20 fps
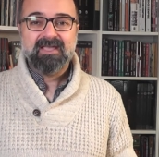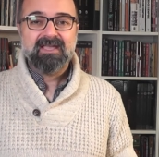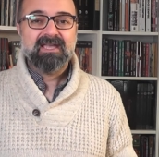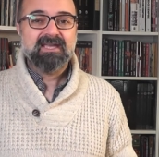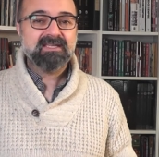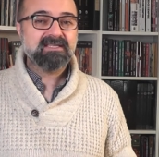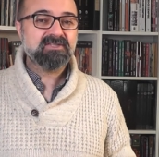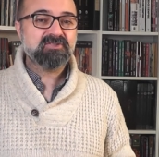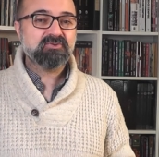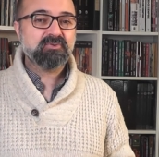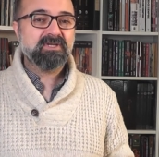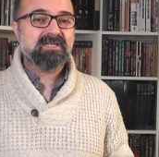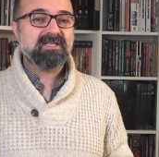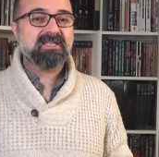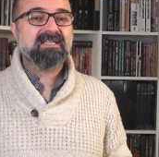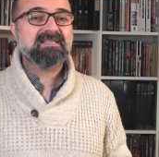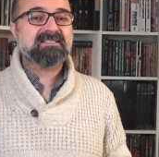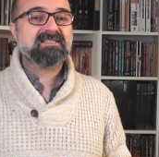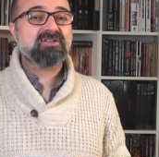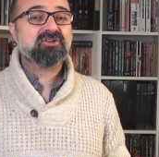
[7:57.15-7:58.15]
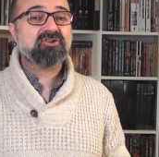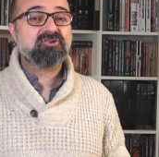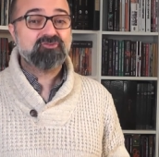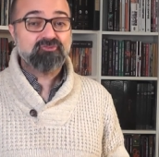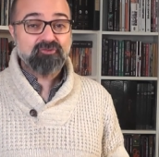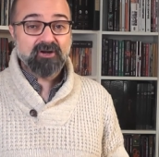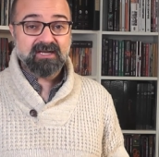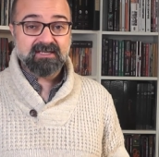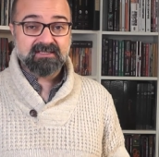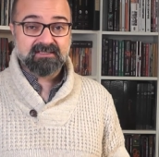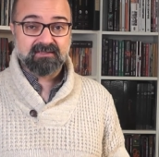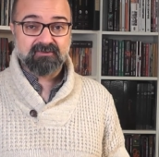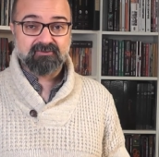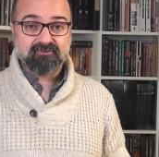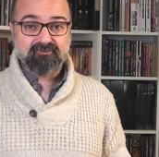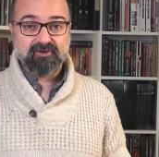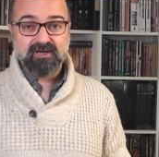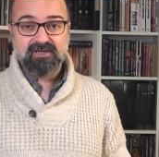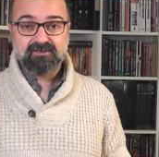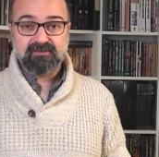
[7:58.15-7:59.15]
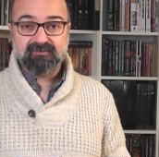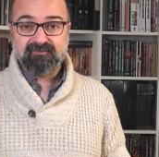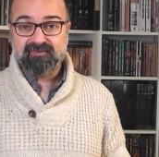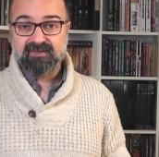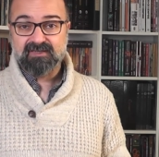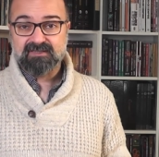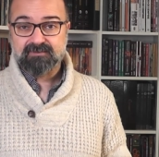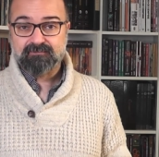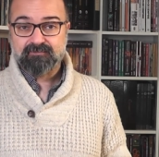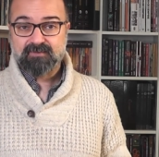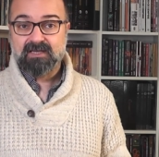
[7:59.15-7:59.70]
Hidden Terrain is a great racial feat.